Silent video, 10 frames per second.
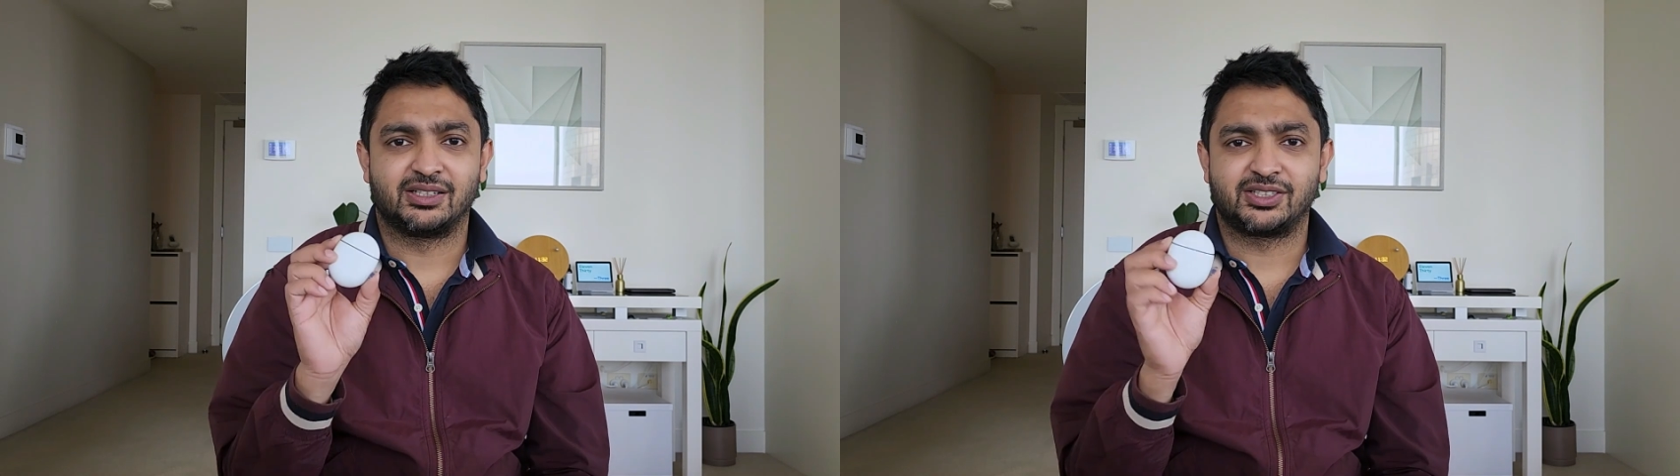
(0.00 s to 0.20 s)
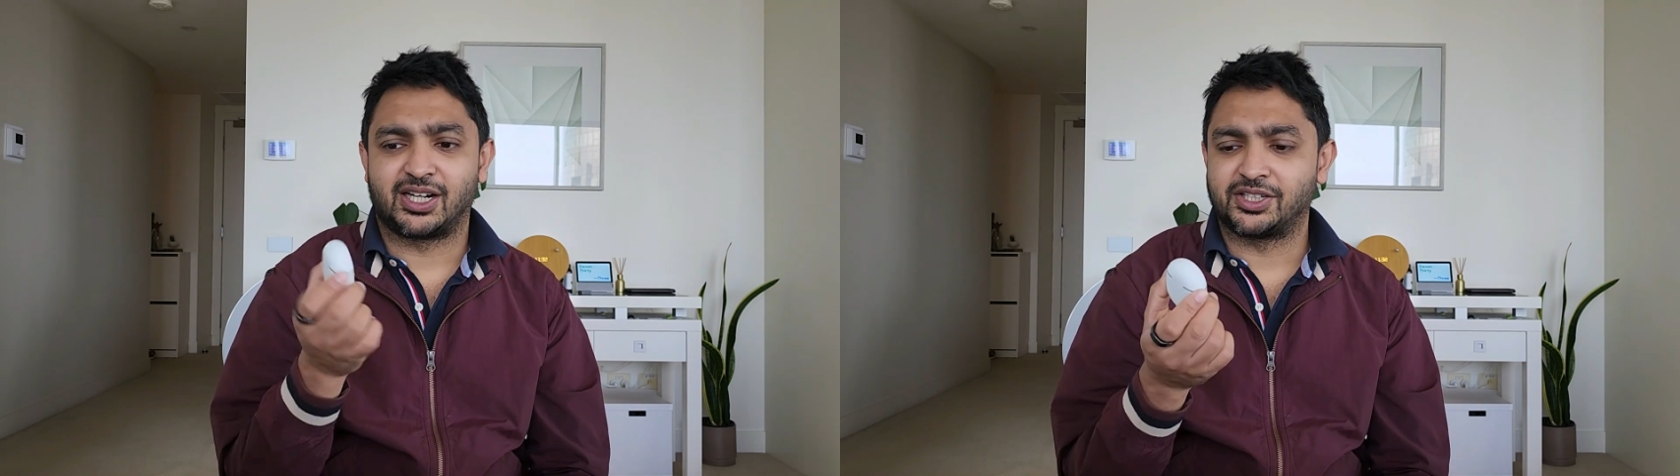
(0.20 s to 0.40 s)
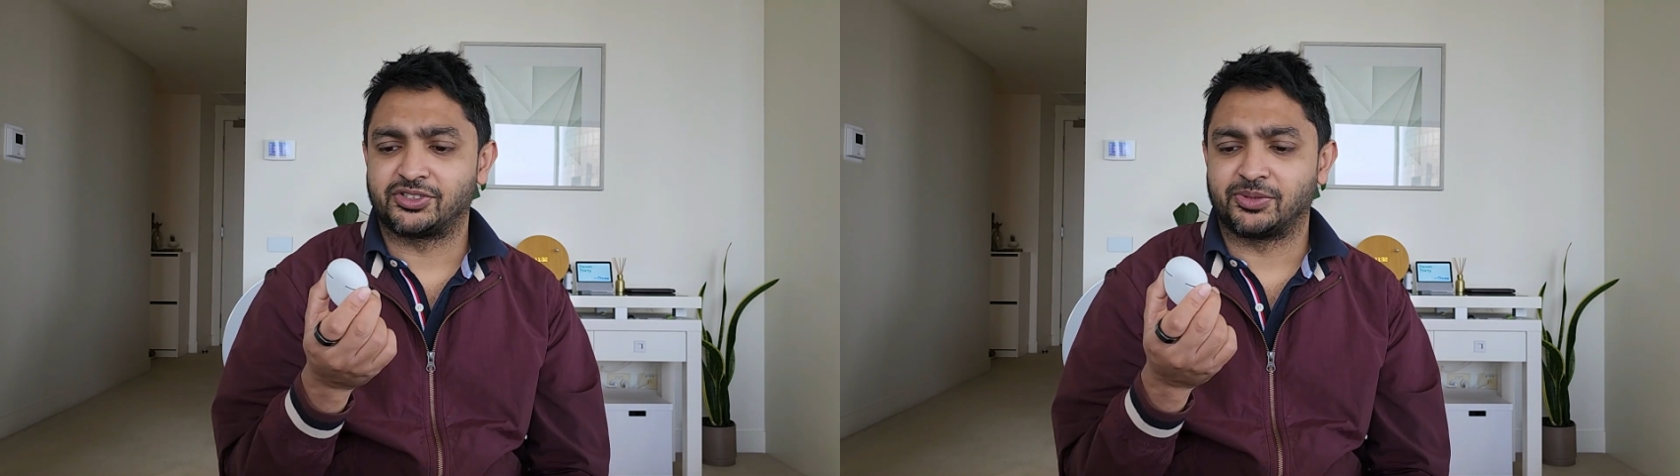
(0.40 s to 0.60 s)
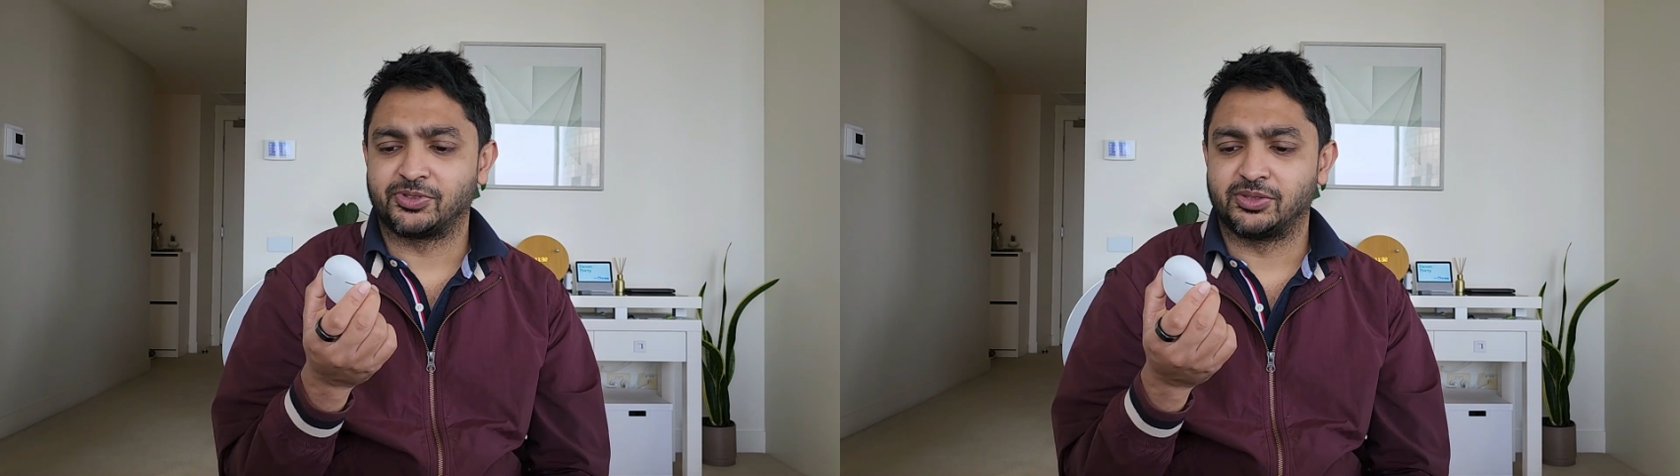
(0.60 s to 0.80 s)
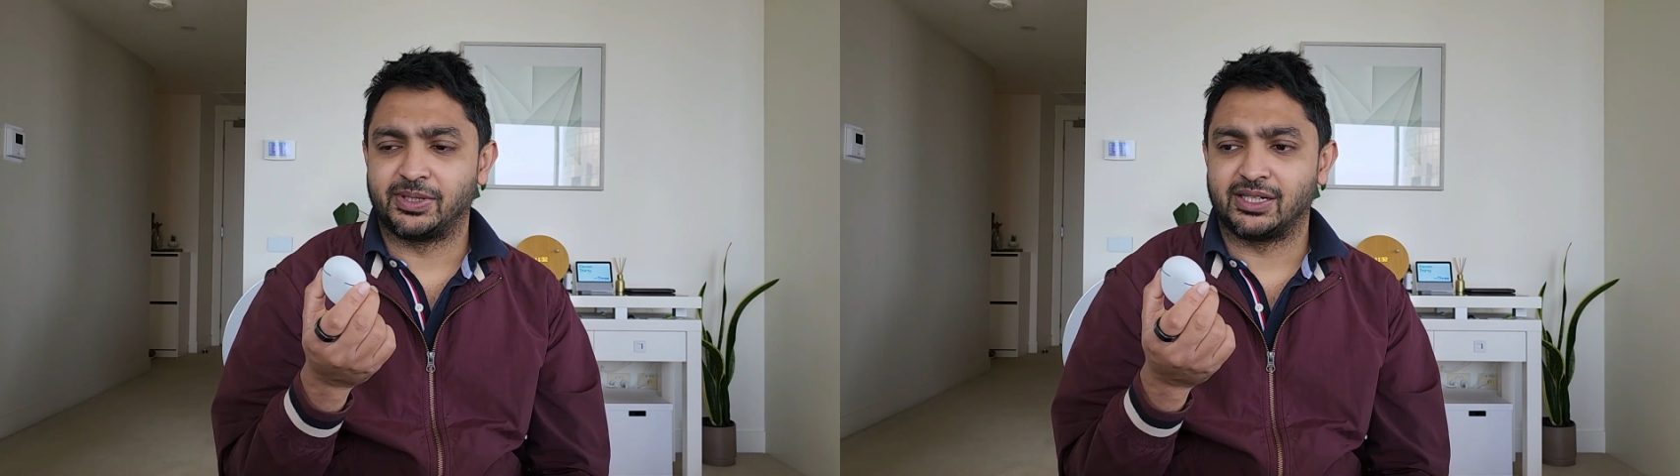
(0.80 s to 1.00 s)
charge
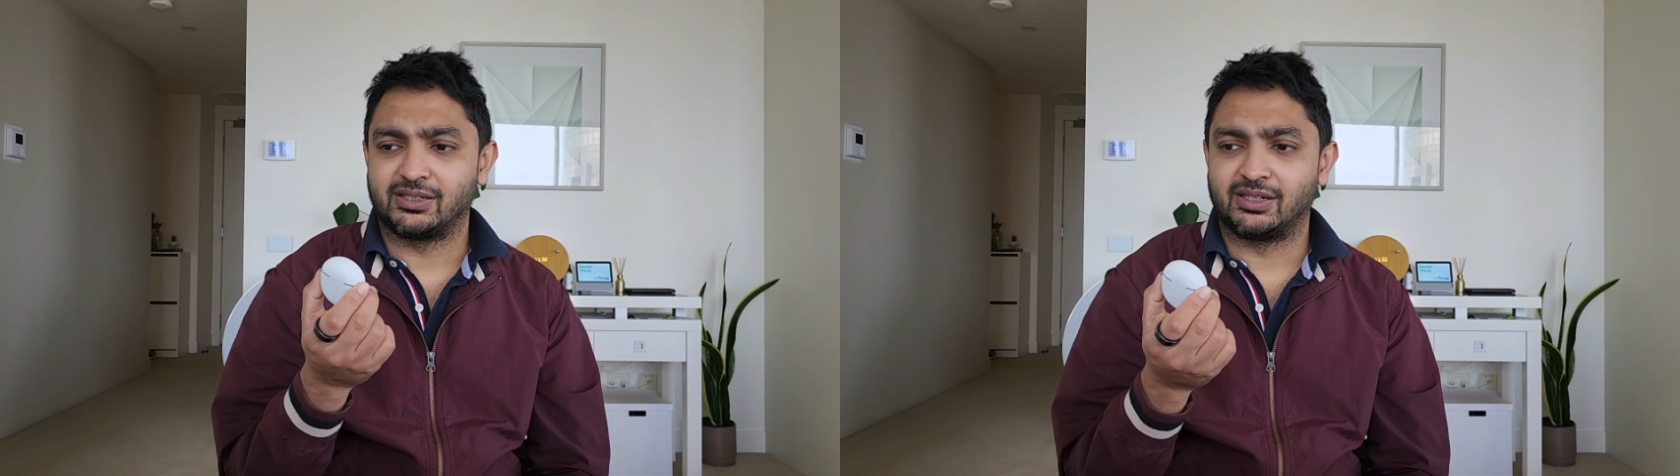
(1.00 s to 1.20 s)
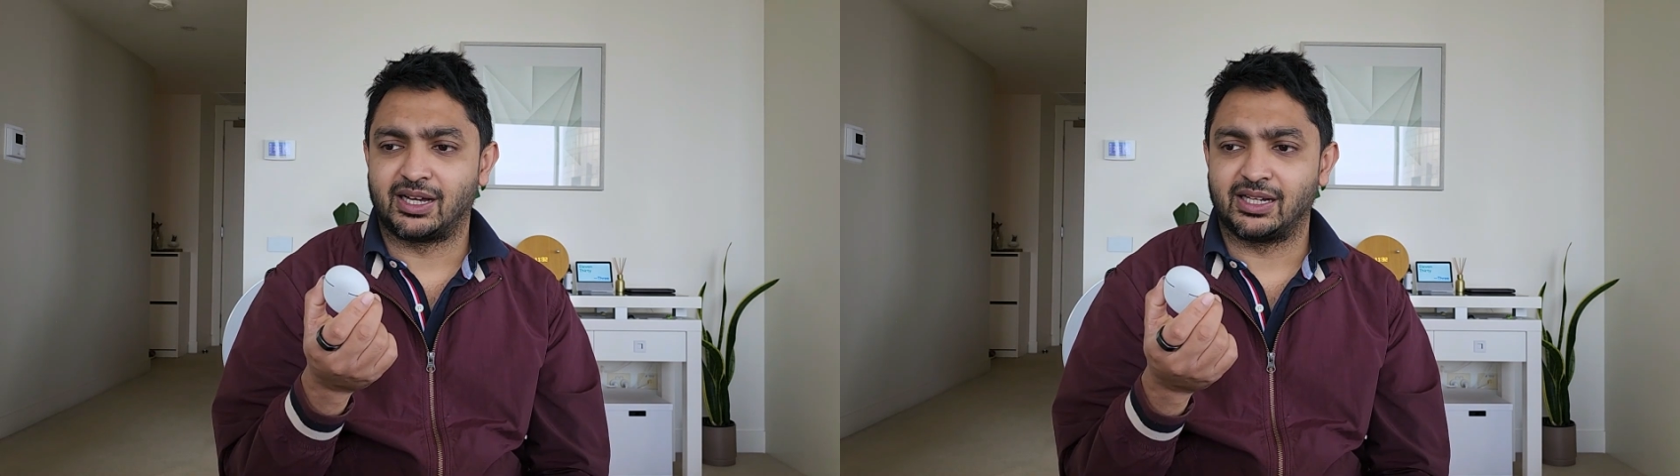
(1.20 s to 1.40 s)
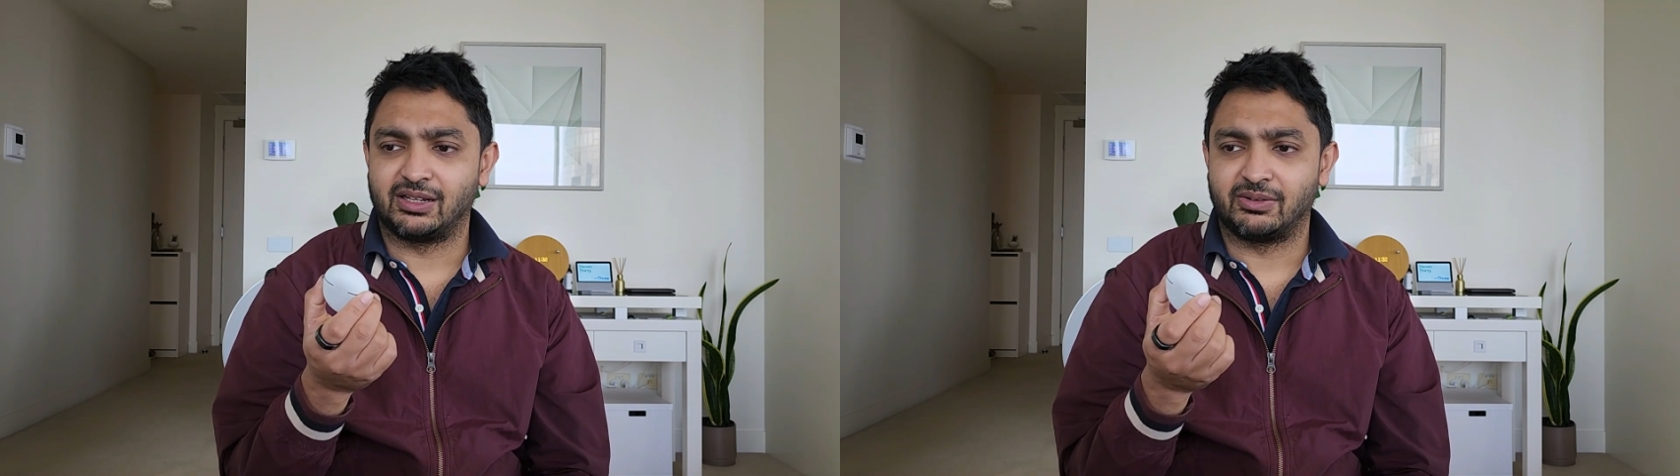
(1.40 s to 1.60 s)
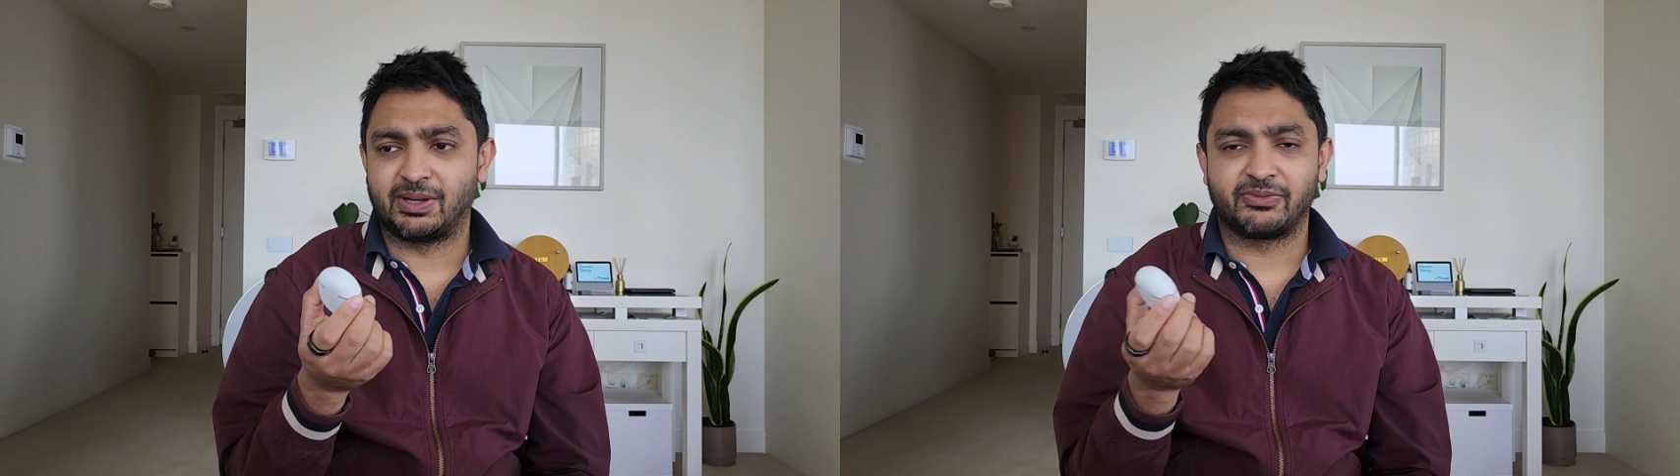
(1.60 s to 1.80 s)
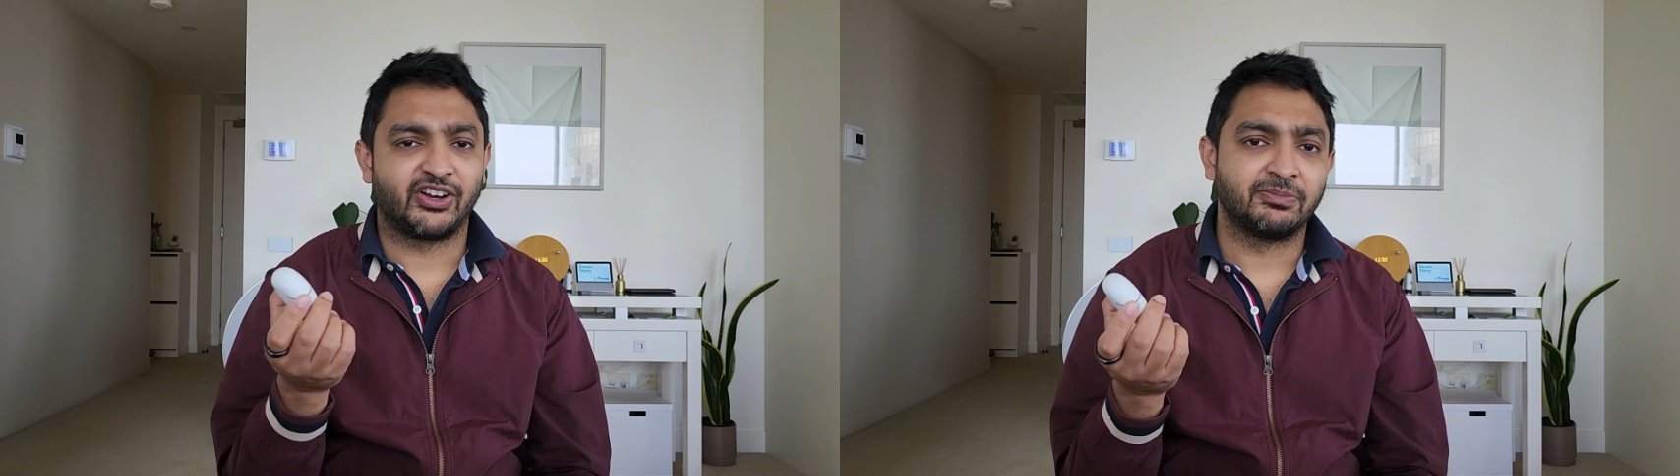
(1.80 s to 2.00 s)
dropped to about
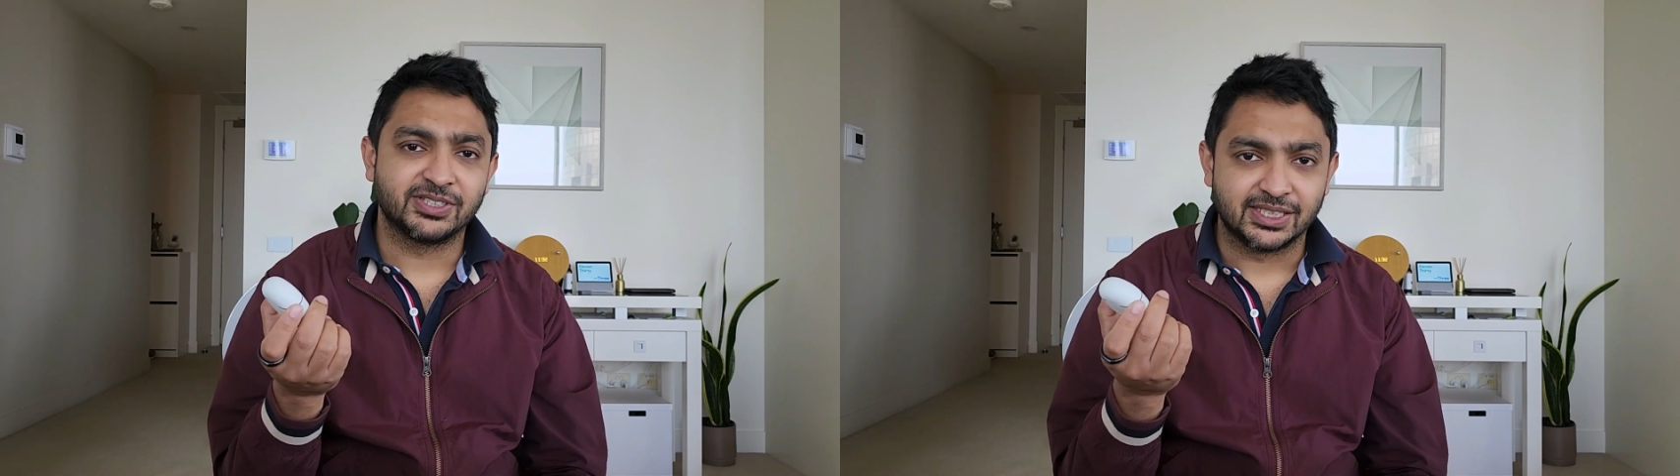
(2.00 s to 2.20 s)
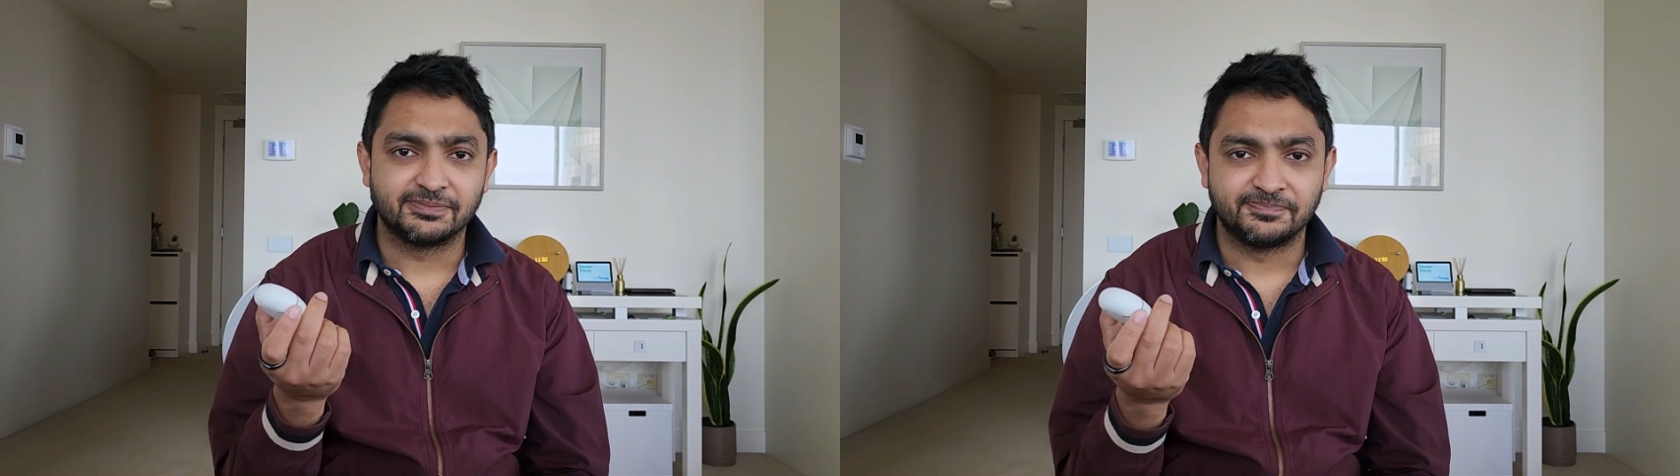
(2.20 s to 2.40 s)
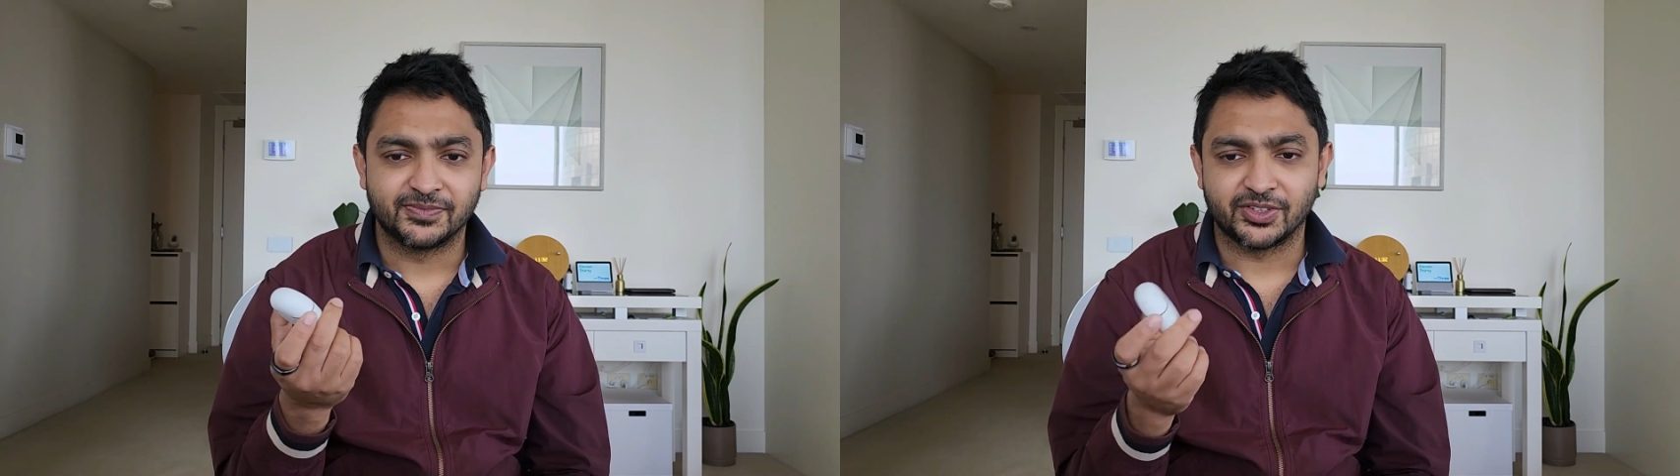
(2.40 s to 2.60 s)
5%.